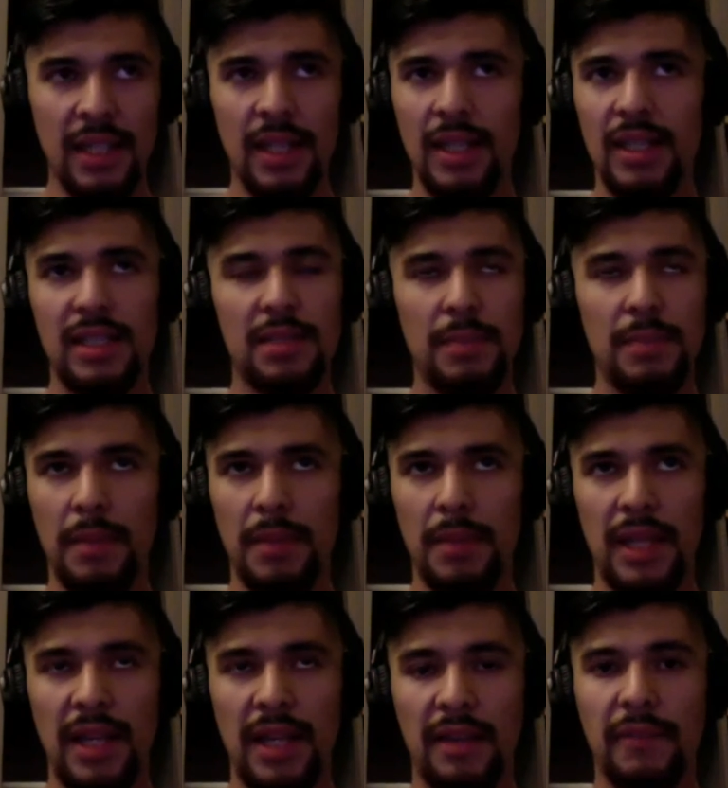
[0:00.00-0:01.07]
is maybe
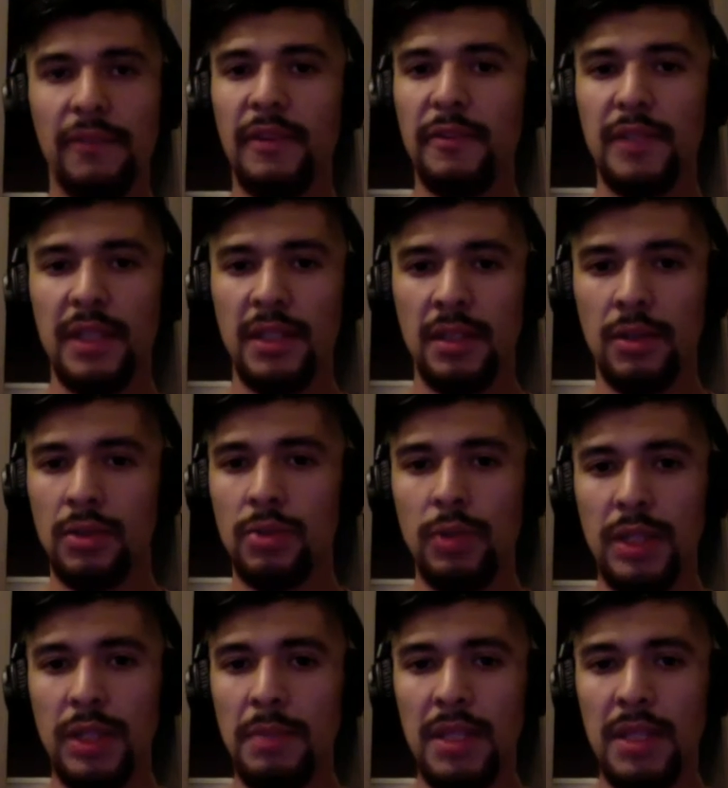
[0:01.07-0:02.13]
like 15 or
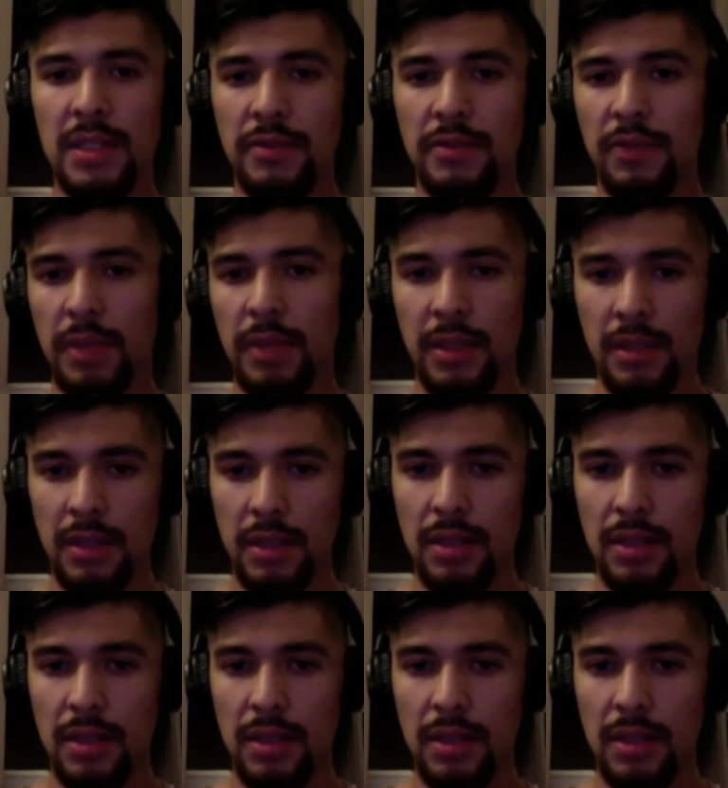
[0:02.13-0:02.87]
20 minutes from there.